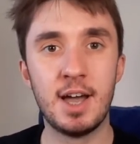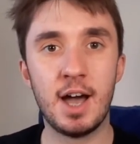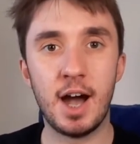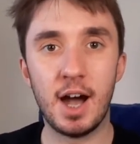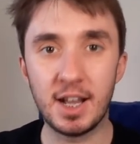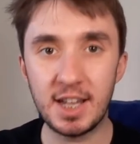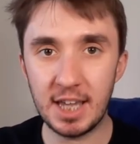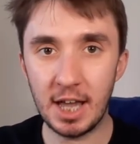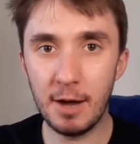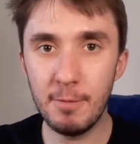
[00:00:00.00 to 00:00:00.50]

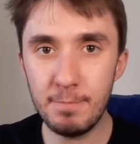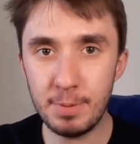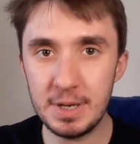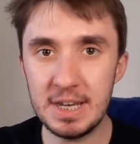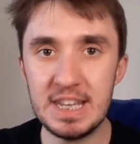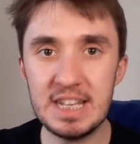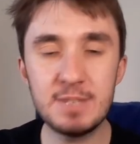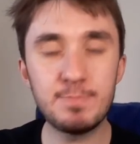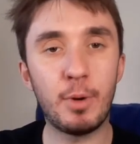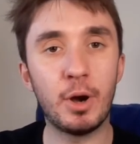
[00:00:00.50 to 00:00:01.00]

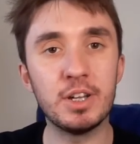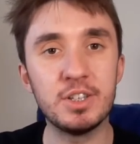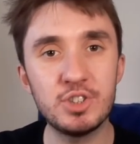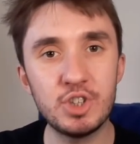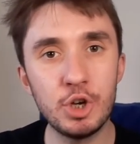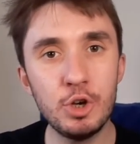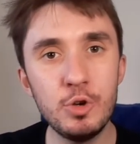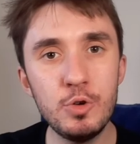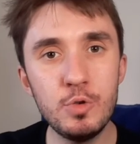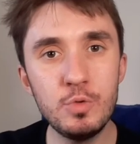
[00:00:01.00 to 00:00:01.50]
accompanied by
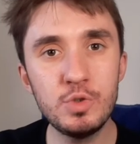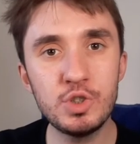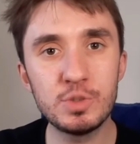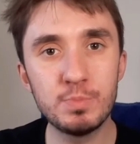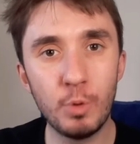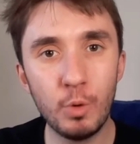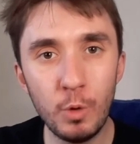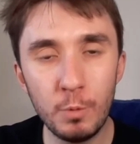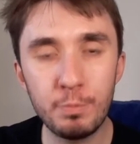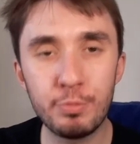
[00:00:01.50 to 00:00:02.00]
two
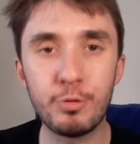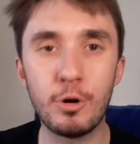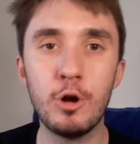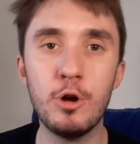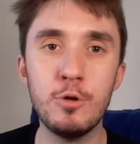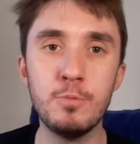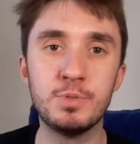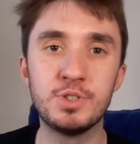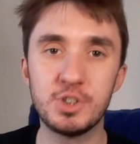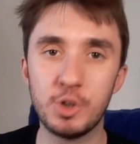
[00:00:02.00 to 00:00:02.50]
small
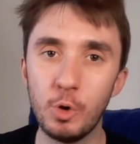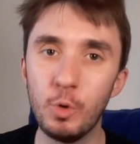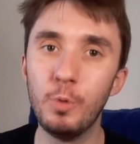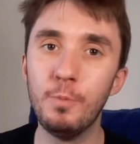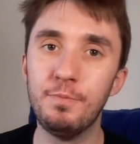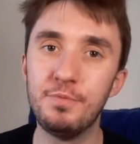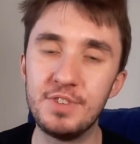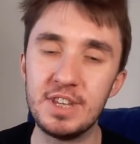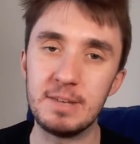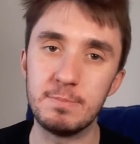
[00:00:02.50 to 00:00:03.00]
probes
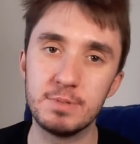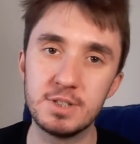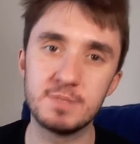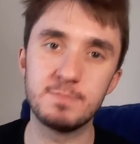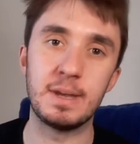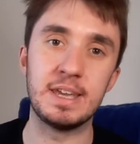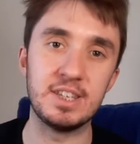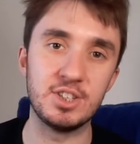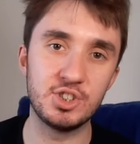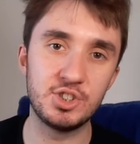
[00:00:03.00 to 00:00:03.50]
called Deep
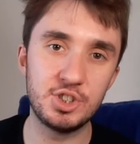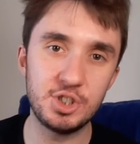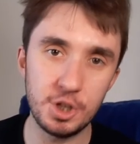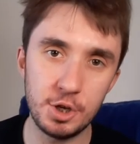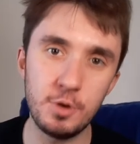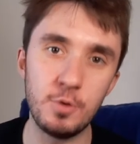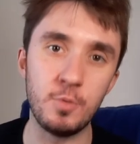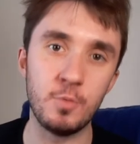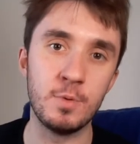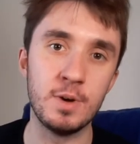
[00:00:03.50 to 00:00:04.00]
Space
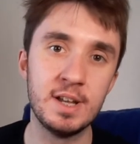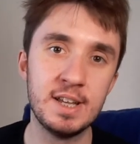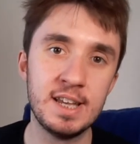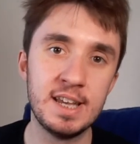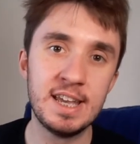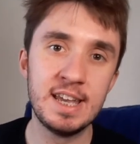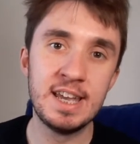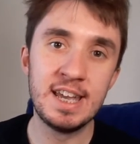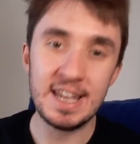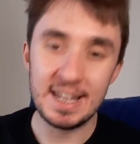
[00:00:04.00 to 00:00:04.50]
2.
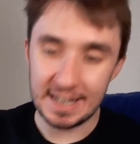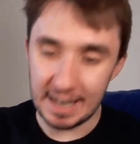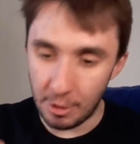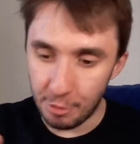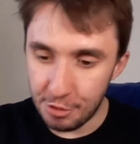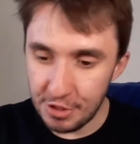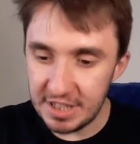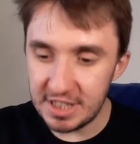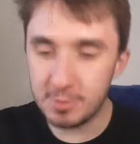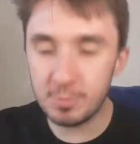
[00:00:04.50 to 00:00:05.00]
Now,
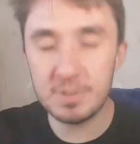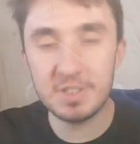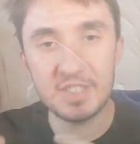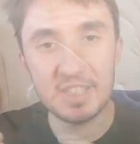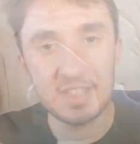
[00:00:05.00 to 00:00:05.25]
this was